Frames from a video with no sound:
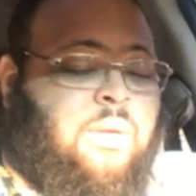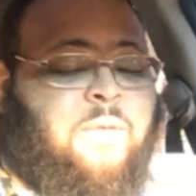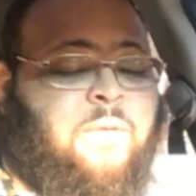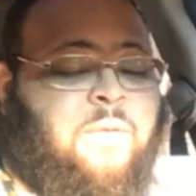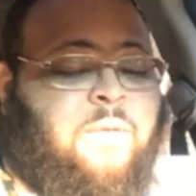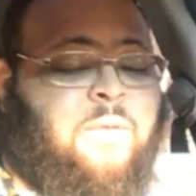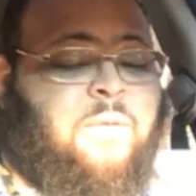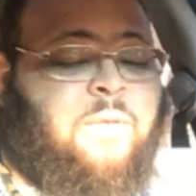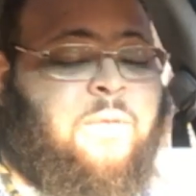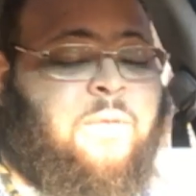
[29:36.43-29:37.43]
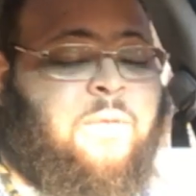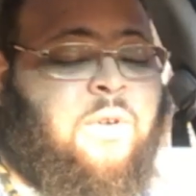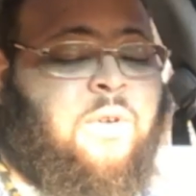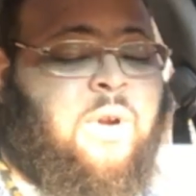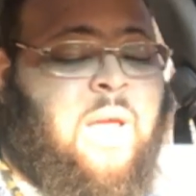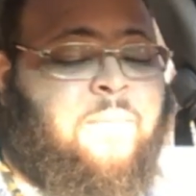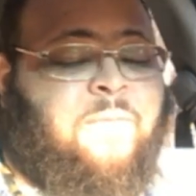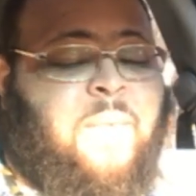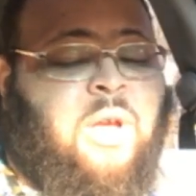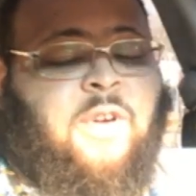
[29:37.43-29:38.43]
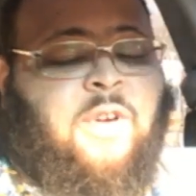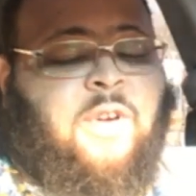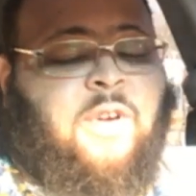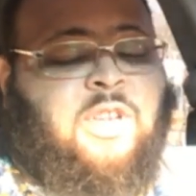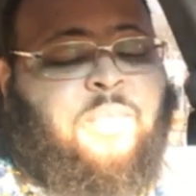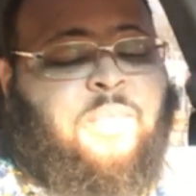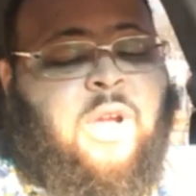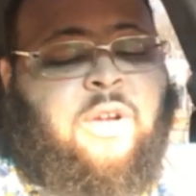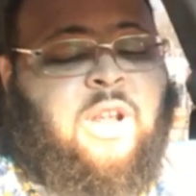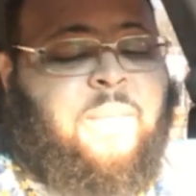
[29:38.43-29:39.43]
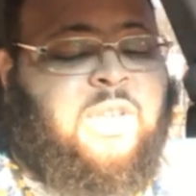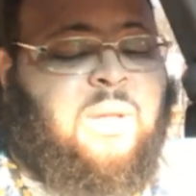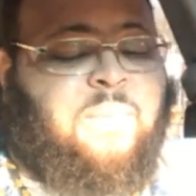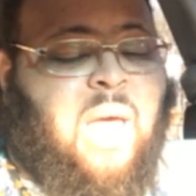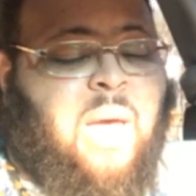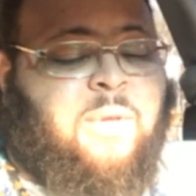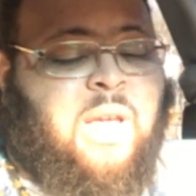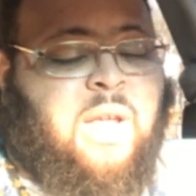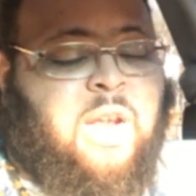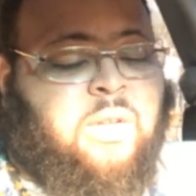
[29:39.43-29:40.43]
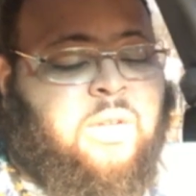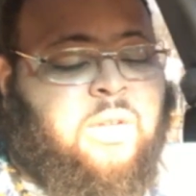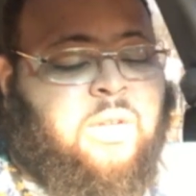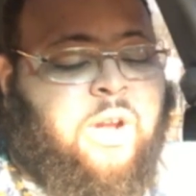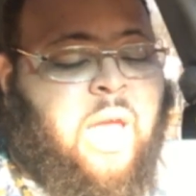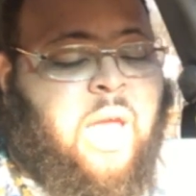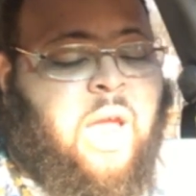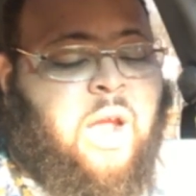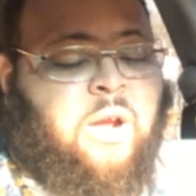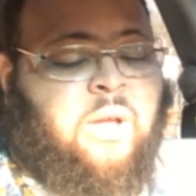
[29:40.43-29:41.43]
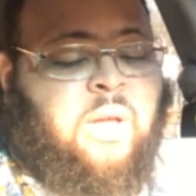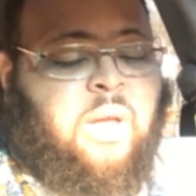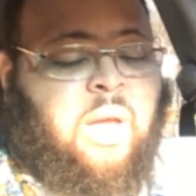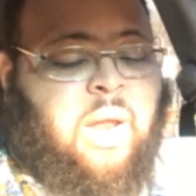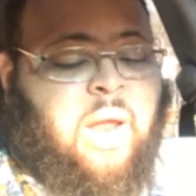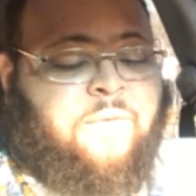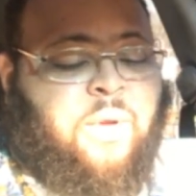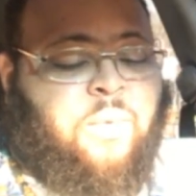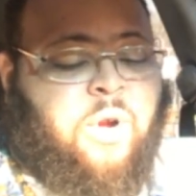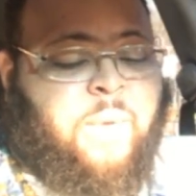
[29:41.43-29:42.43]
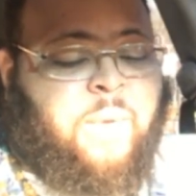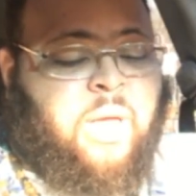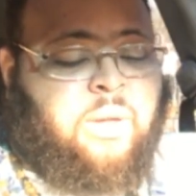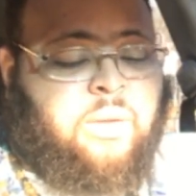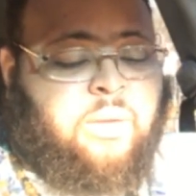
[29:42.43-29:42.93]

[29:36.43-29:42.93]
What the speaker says: The Lord have mingled a perverse spirit in the midst of Babylon and have caused her to err in every work, man.